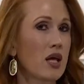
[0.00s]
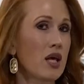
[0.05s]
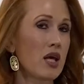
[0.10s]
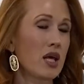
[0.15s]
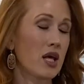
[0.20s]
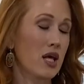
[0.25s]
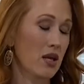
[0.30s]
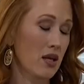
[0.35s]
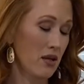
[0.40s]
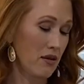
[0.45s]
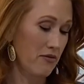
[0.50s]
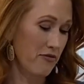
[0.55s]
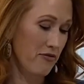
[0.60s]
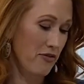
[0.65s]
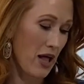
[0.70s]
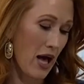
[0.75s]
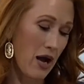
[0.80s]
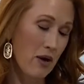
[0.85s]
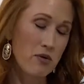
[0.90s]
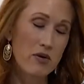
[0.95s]
in
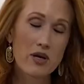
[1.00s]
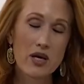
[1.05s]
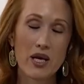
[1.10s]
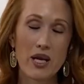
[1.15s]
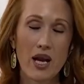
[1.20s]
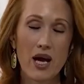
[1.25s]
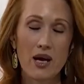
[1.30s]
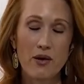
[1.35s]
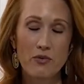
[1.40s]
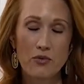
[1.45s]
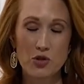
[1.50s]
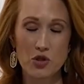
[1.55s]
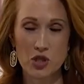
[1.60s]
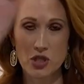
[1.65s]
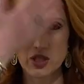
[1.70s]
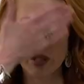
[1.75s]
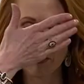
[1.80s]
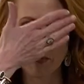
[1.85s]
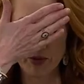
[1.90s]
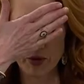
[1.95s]
flour, and I will
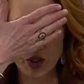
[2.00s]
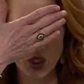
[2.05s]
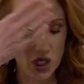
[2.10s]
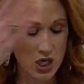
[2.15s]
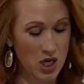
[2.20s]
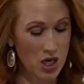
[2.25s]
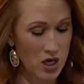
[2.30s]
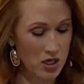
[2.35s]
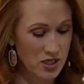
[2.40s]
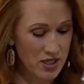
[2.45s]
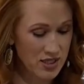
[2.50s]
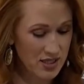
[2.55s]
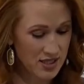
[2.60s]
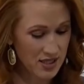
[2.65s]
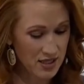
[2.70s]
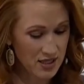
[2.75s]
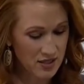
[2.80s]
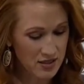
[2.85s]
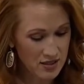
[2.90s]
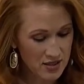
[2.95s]
just pretend not to
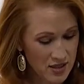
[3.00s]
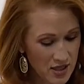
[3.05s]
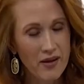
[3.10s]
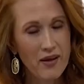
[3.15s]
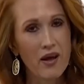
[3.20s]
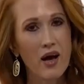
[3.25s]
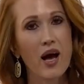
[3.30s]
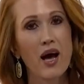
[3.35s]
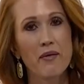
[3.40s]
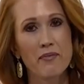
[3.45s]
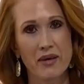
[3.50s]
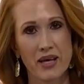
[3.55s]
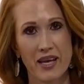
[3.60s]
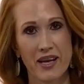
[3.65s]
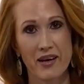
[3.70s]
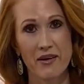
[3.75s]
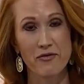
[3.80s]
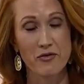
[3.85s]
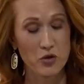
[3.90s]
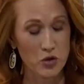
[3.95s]
see it. I'm
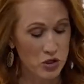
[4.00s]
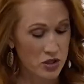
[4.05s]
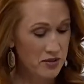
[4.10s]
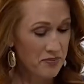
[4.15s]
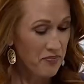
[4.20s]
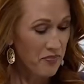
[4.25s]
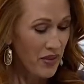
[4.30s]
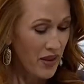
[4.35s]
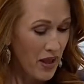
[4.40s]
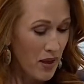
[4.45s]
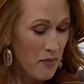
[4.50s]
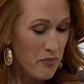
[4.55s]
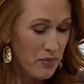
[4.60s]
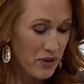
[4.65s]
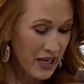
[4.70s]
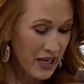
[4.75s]
kidding, of course. But